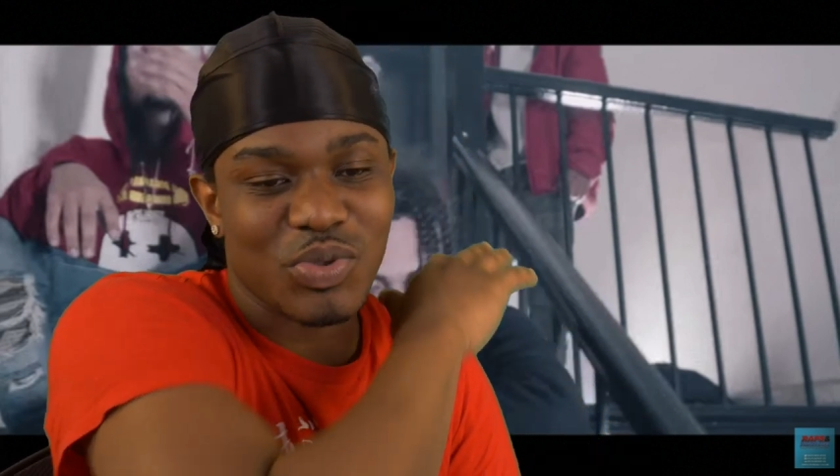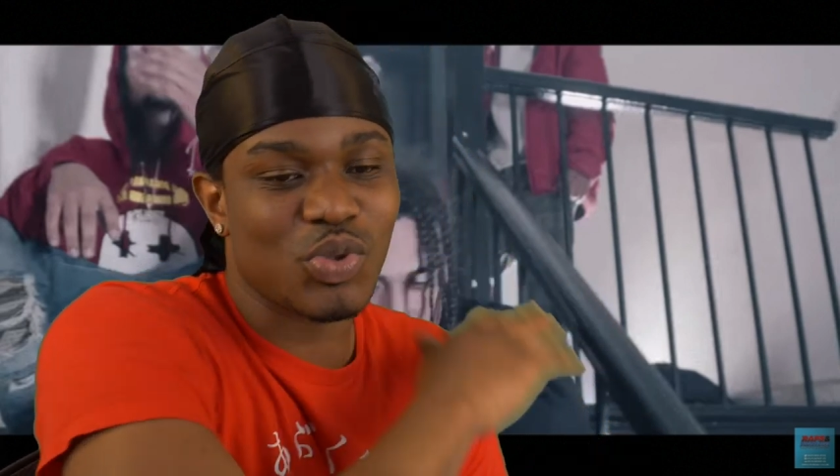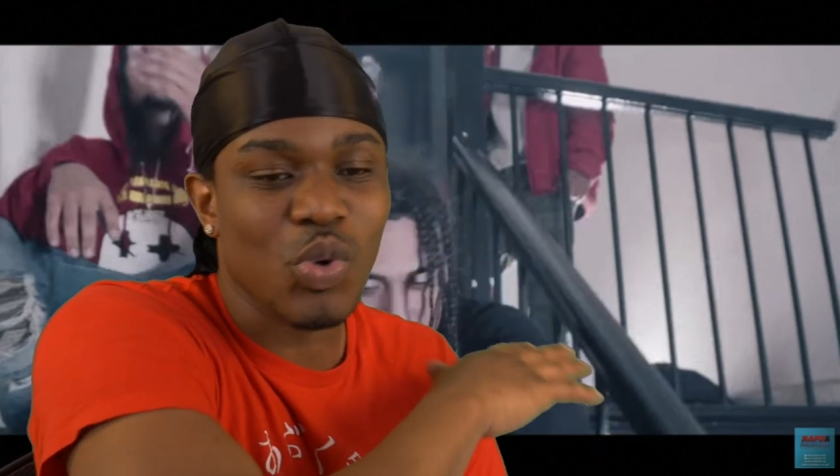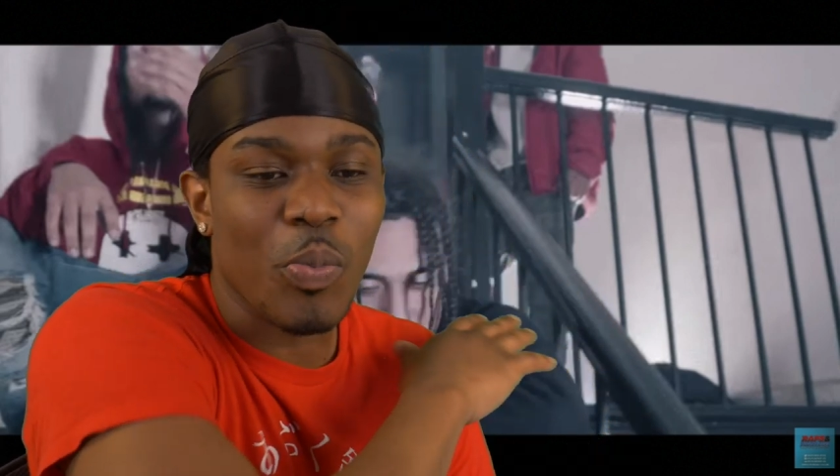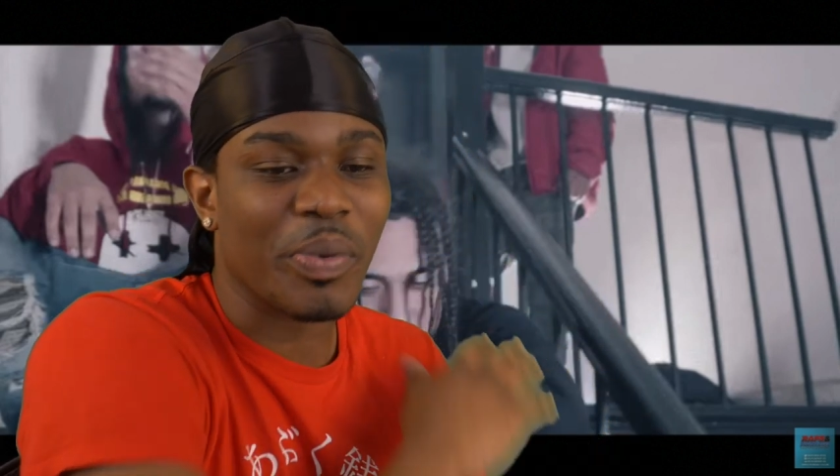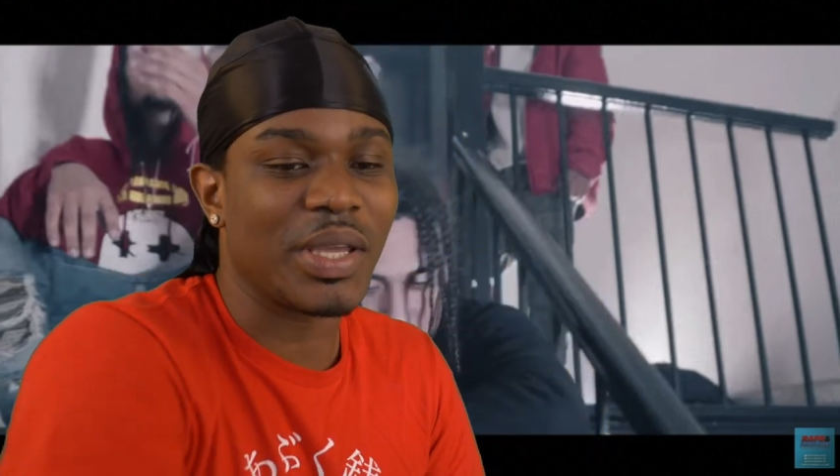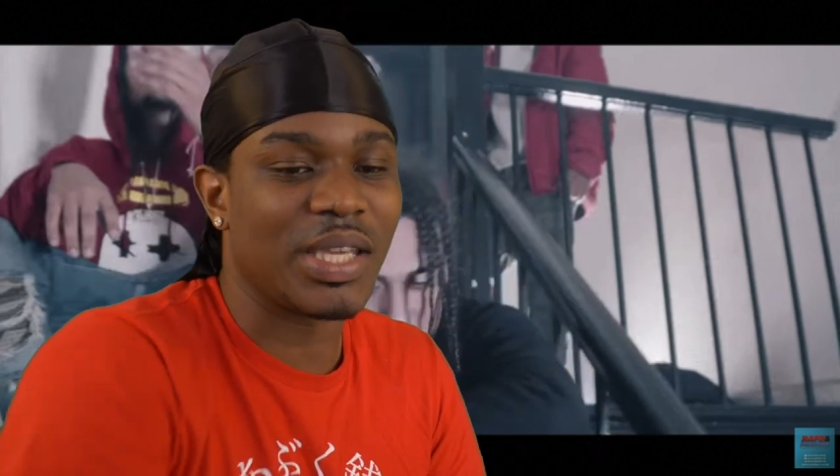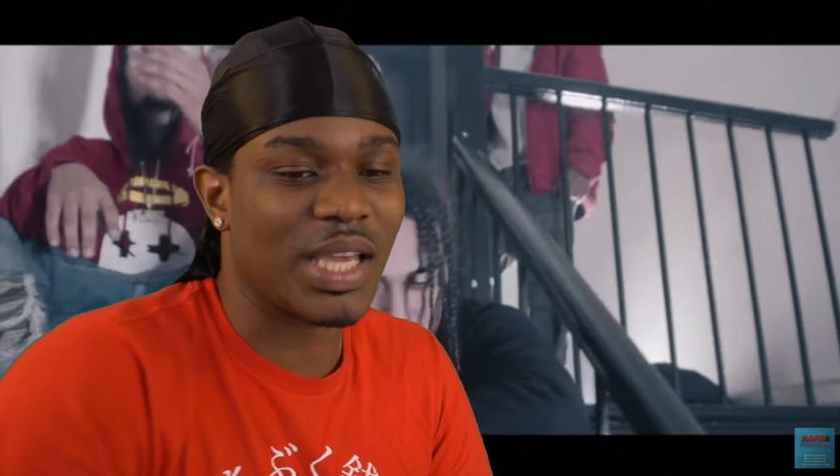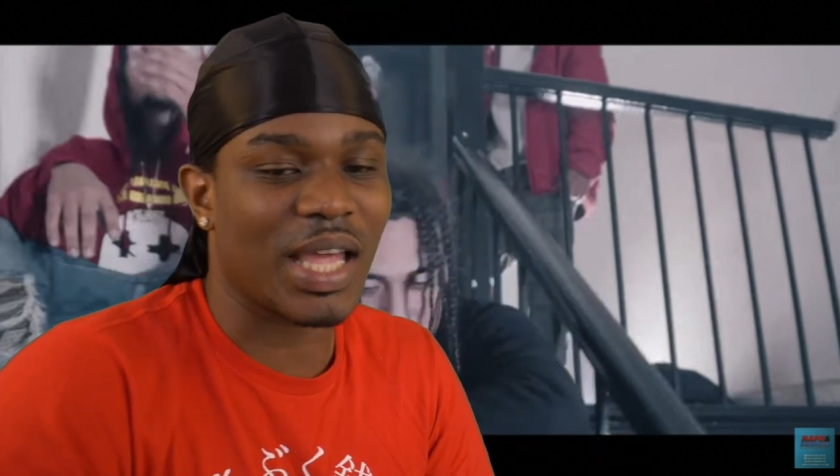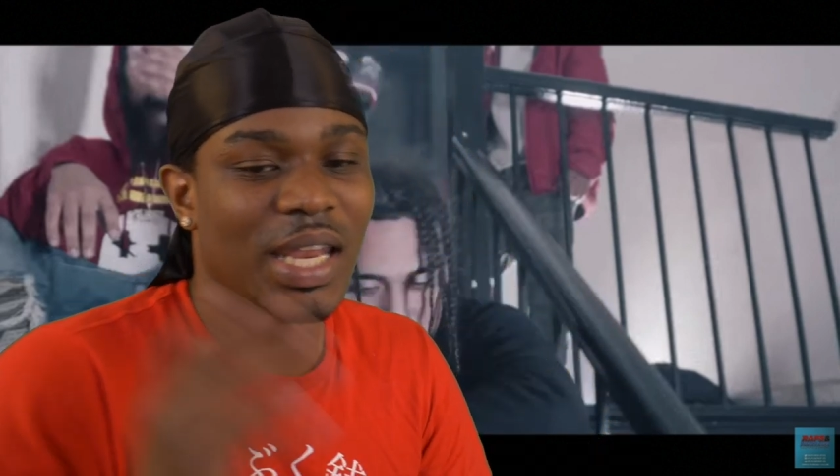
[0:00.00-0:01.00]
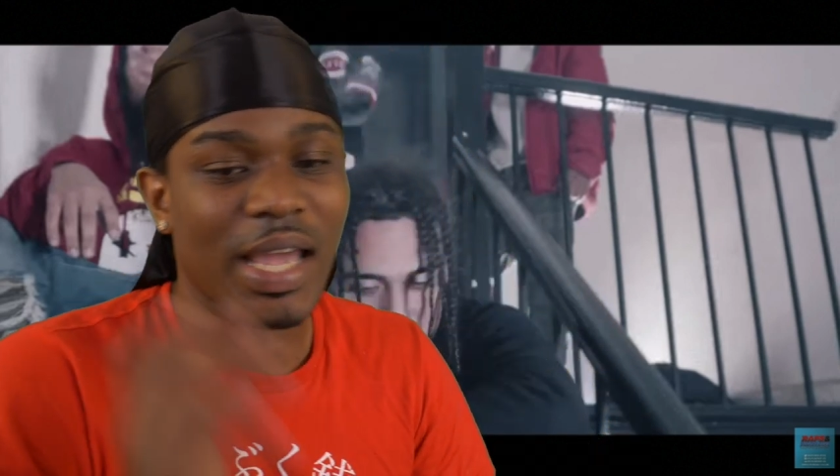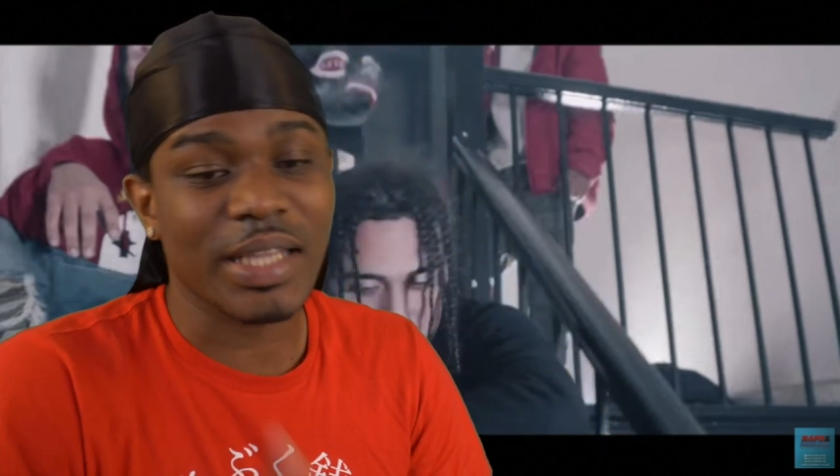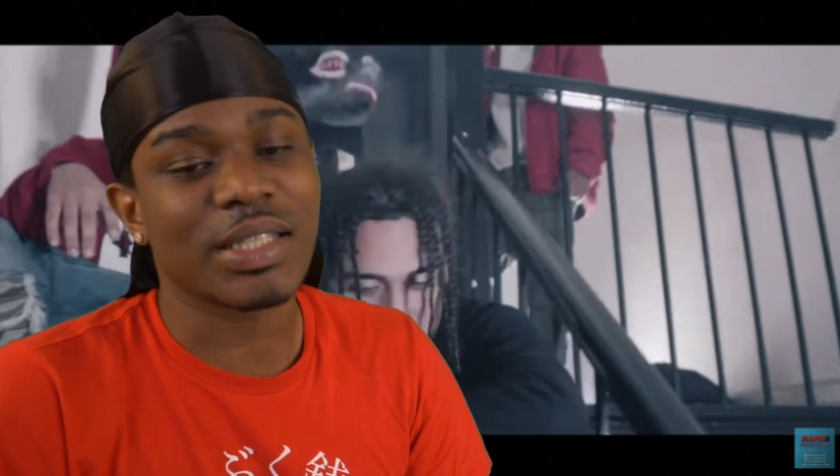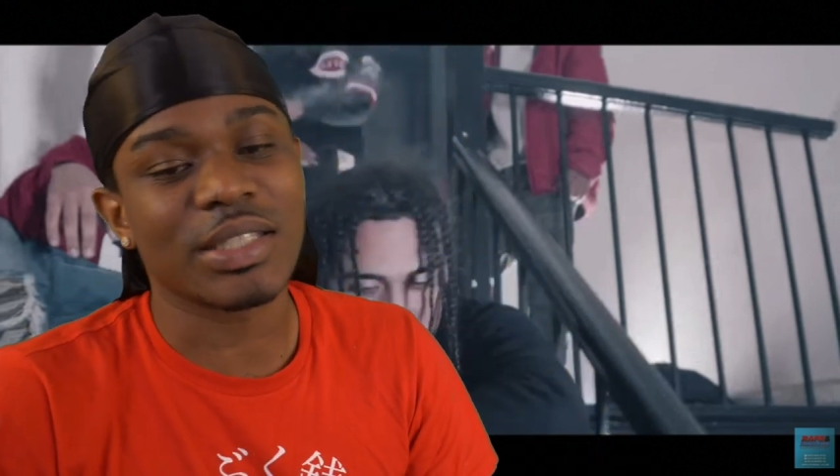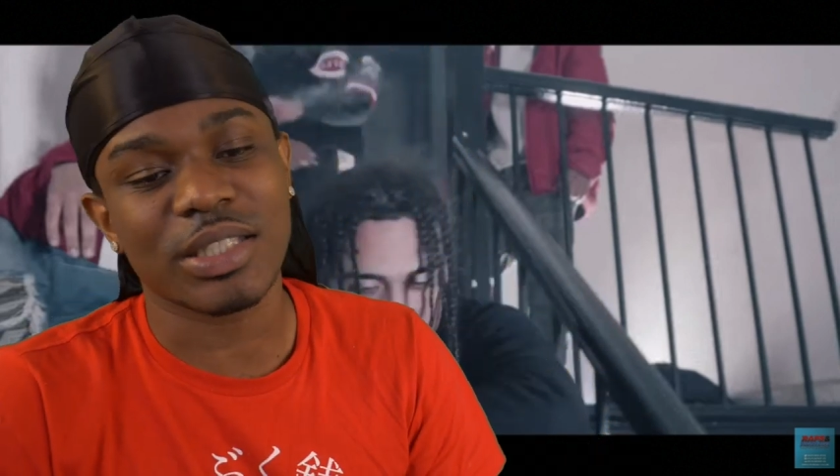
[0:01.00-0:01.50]
super heat. I
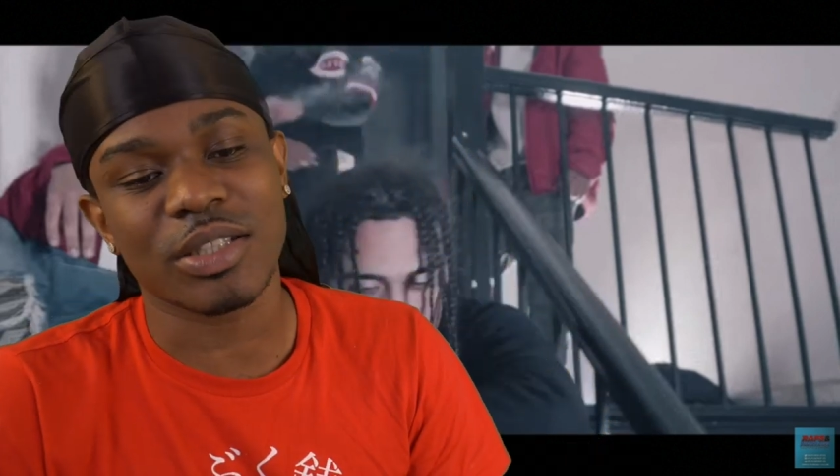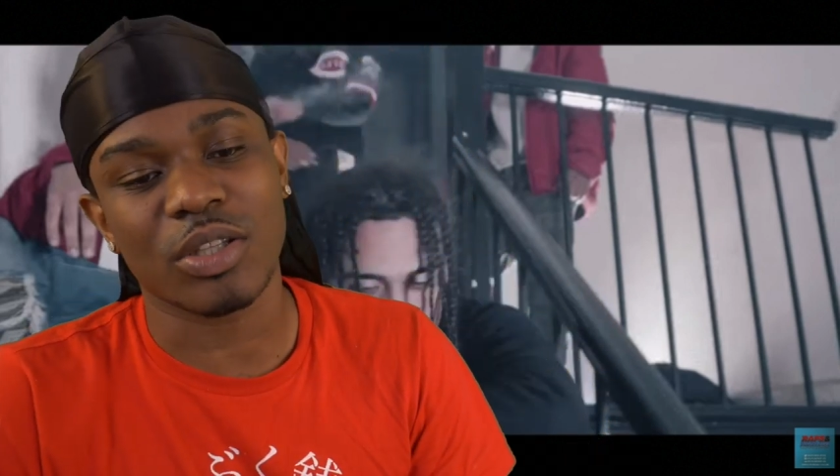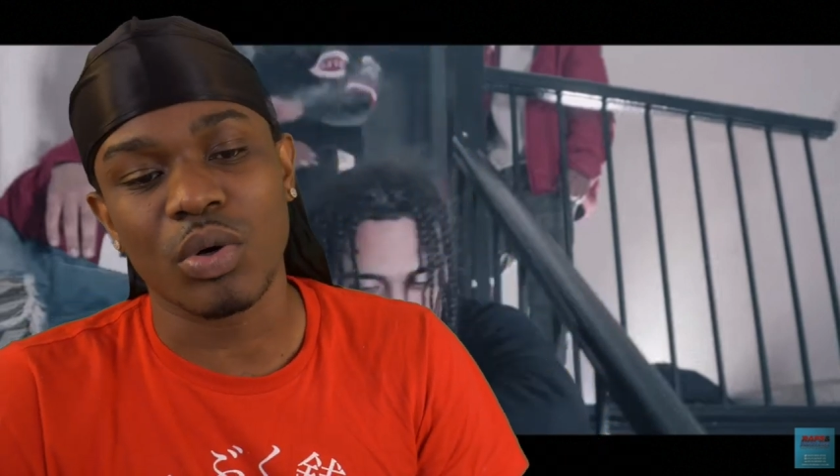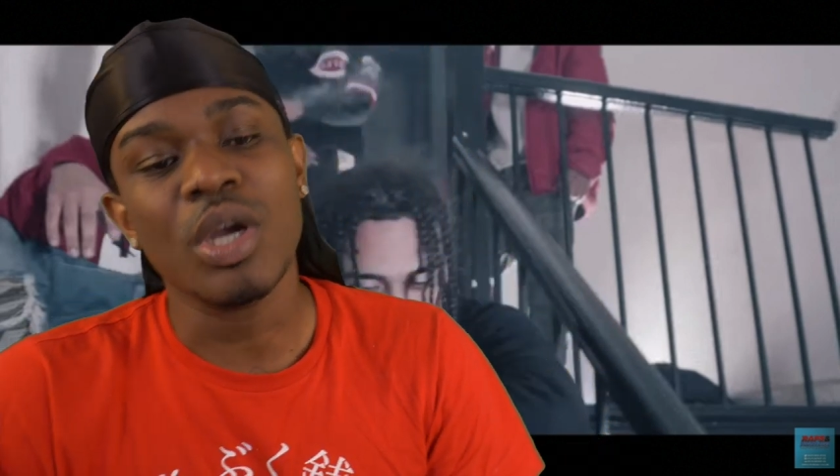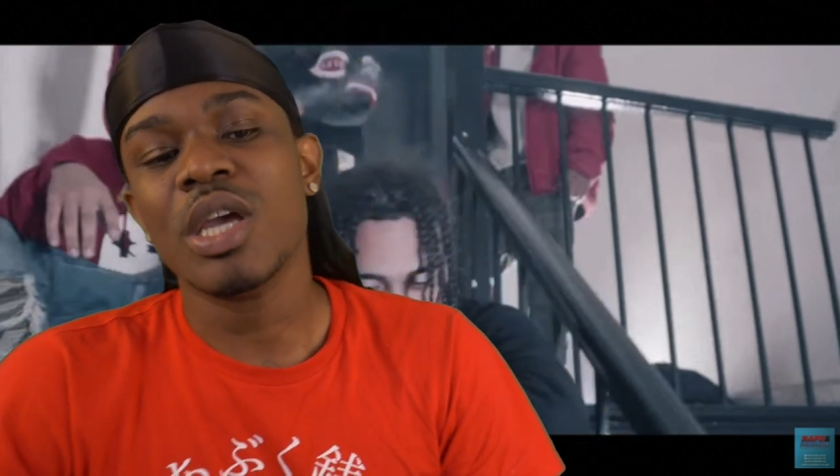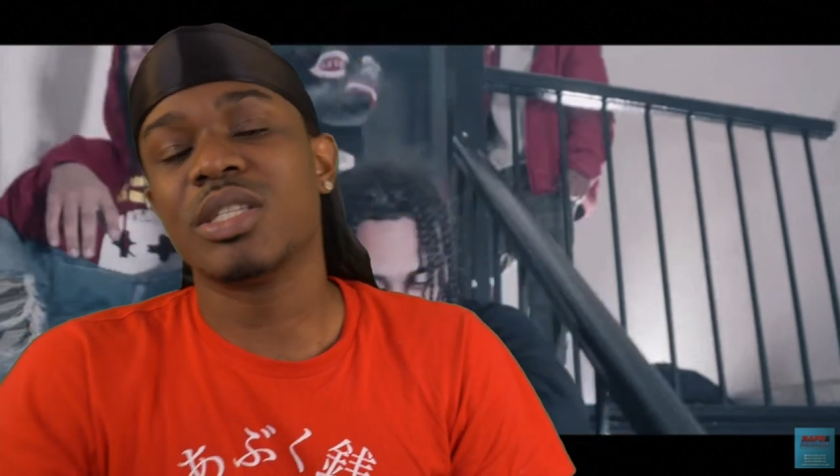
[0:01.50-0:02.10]
like this shit though.